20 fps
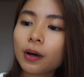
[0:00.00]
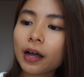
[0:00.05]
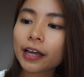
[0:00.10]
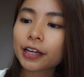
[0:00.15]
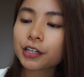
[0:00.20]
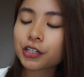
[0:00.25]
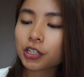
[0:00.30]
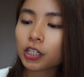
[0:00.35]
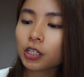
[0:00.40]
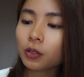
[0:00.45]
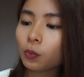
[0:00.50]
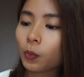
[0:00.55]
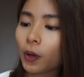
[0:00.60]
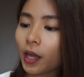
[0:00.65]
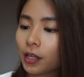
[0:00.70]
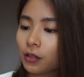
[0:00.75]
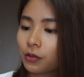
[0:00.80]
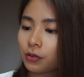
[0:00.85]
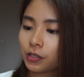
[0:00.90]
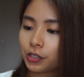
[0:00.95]
I actually
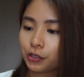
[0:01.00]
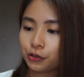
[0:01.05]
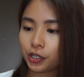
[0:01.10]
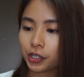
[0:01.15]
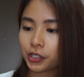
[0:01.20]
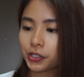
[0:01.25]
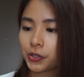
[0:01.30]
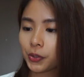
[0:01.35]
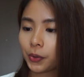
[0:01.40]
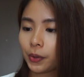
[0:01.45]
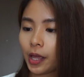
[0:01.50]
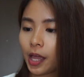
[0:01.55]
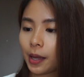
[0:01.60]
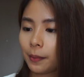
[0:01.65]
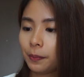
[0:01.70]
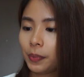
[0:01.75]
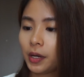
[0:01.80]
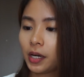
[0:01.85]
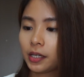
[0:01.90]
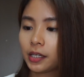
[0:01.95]
went to the drugstore
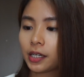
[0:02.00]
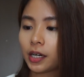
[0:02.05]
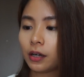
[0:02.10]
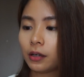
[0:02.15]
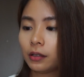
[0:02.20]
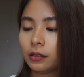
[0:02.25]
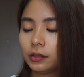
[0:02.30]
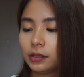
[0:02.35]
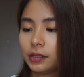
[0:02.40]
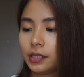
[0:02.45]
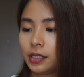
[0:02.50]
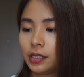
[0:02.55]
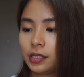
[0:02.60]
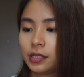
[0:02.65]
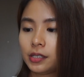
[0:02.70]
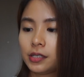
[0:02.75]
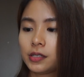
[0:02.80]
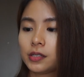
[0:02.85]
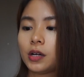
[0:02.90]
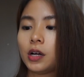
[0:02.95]
and picked out
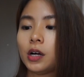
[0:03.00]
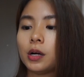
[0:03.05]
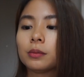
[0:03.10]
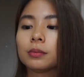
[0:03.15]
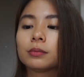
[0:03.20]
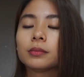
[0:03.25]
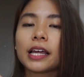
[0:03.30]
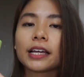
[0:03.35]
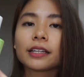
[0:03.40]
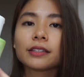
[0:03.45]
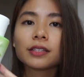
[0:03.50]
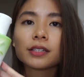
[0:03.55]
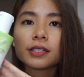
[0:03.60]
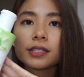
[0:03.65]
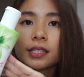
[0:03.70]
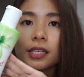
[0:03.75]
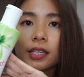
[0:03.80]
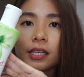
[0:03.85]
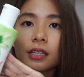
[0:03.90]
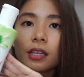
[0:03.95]
this um,
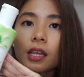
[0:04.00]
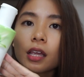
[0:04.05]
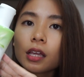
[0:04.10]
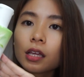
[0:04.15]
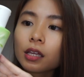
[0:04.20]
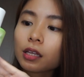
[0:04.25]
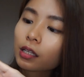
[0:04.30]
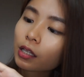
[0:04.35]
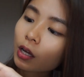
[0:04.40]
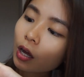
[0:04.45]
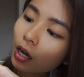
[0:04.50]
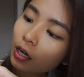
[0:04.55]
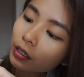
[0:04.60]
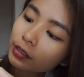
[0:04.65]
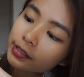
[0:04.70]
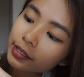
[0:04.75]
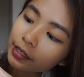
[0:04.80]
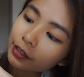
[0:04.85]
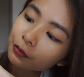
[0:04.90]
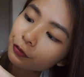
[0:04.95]
Lactacyd
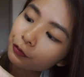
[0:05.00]
all Day